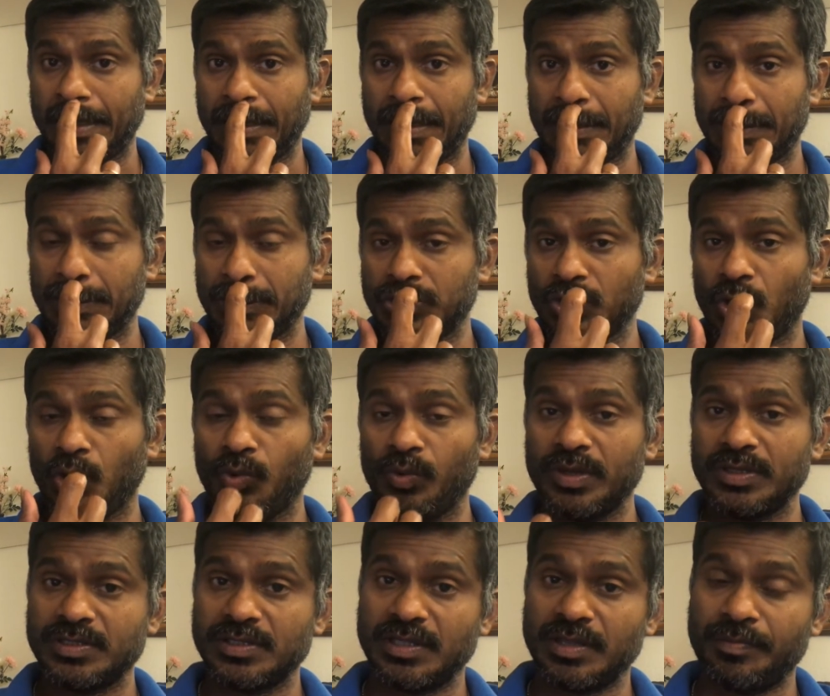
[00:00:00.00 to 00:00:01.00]
it was
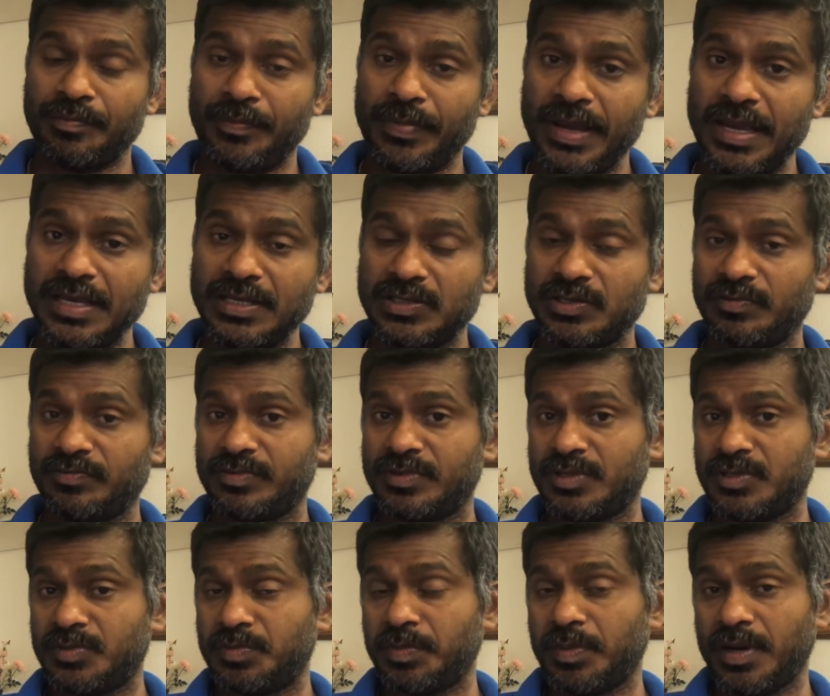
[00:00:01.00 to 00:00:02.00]
always in the base of
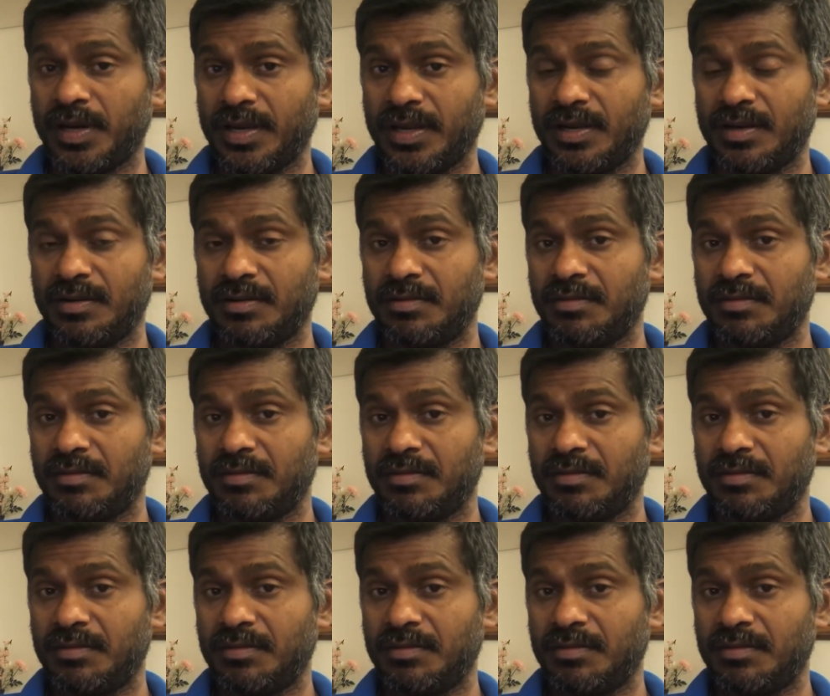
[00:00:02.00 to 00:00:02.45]
the spine,